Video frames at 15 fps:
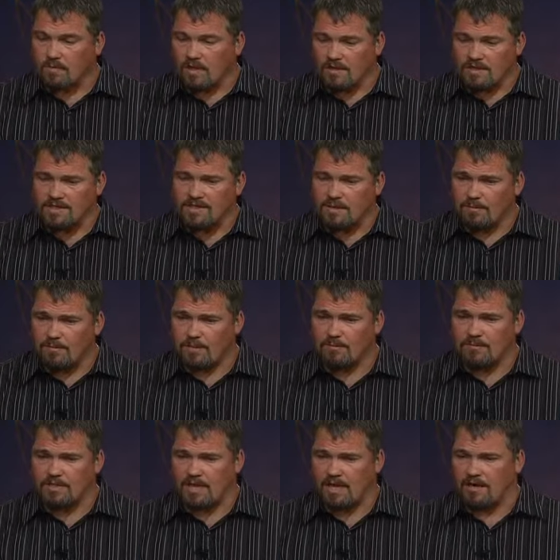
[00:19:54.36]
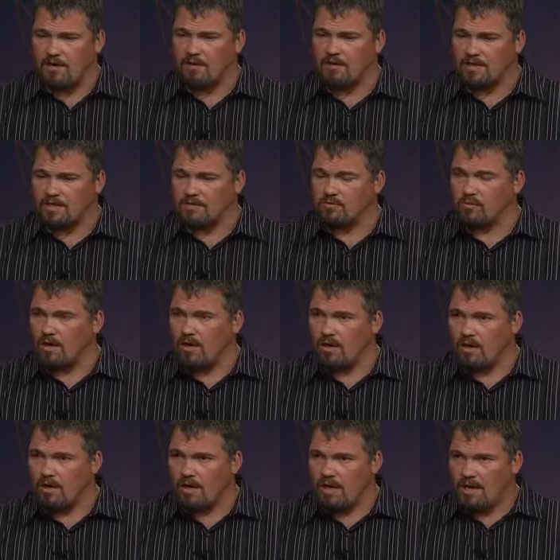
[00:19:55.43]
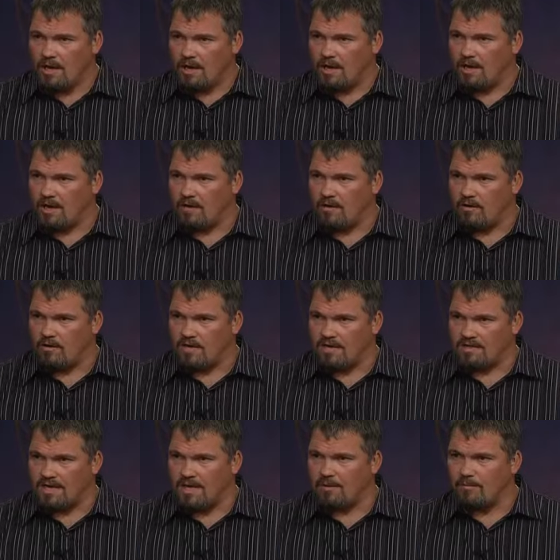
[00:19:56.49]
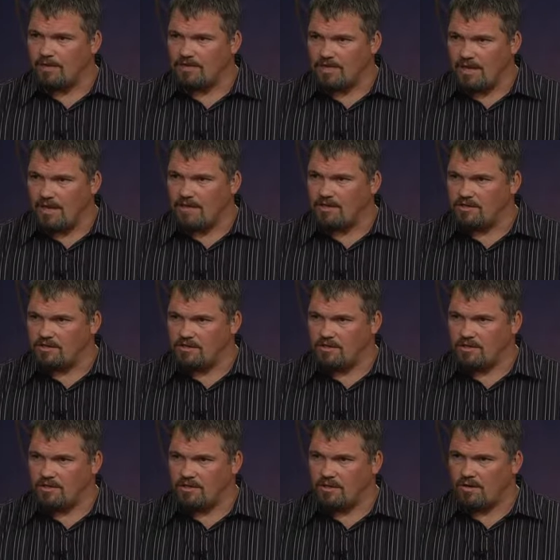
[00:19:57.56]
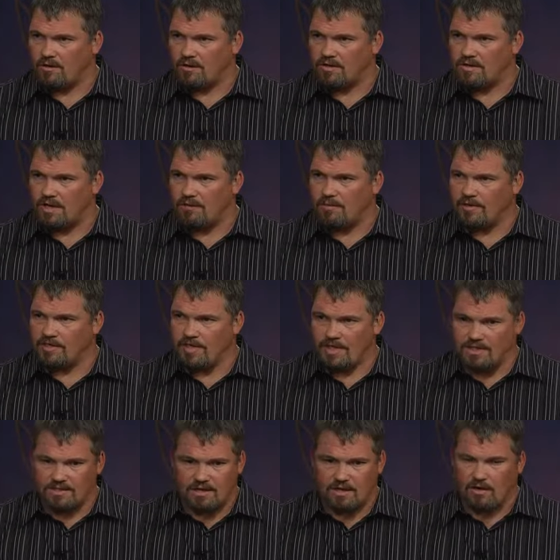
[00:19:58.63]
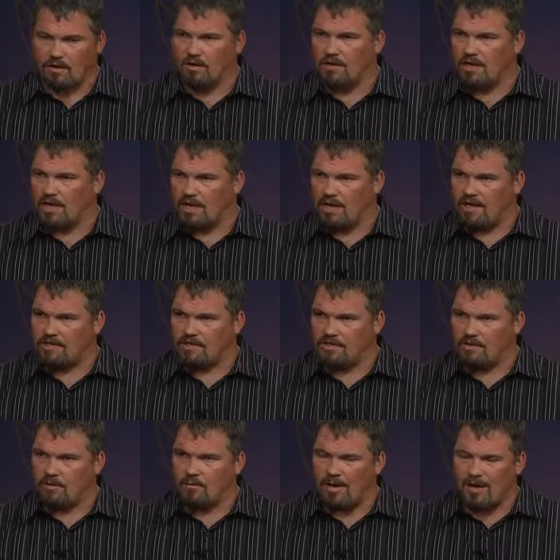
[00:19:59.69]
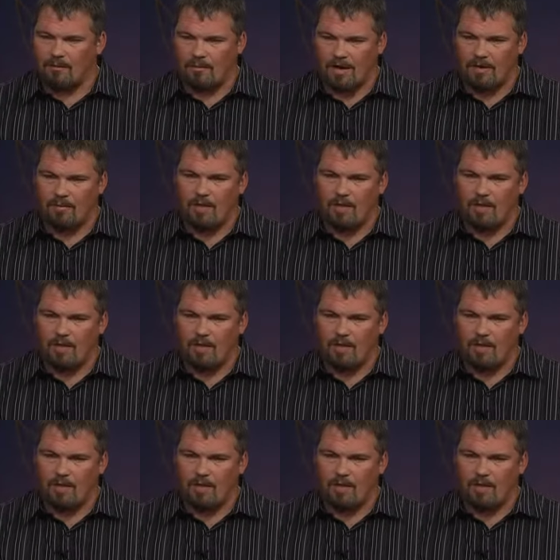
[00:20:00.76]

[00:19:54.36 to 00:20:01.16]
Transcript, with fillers: the symptoms and I know that it's wrong and I know that it's got to be changed, you know, and it's got to be changed at an early age. You know, my, my